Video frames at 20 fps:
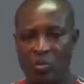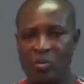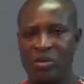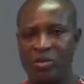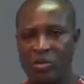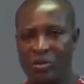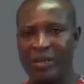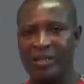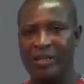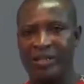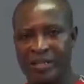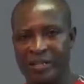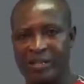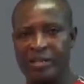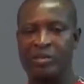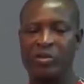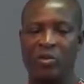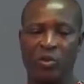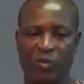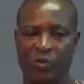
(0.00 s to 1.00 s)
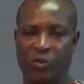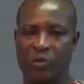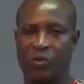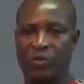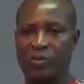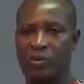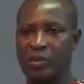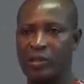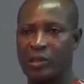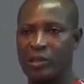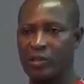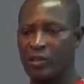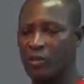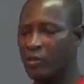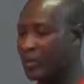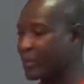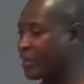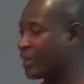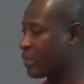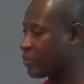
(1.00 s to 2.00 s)
which one is useful
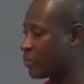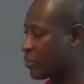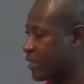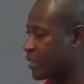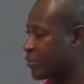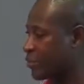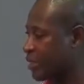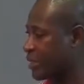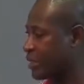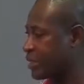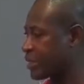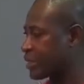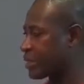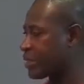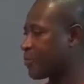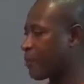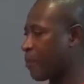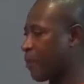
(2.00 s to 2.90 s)
when it comes to the trait.